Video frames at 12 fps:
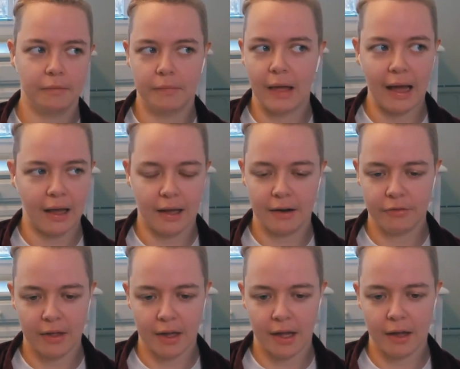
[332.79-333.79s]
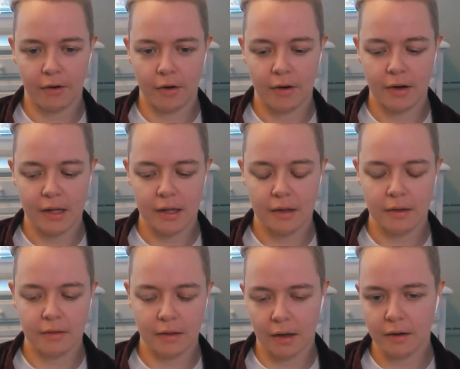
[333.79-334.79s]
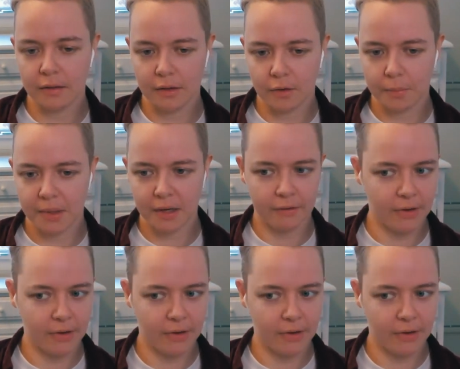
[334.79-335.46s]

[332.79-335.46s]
that kind of thing I had already done a little bit of.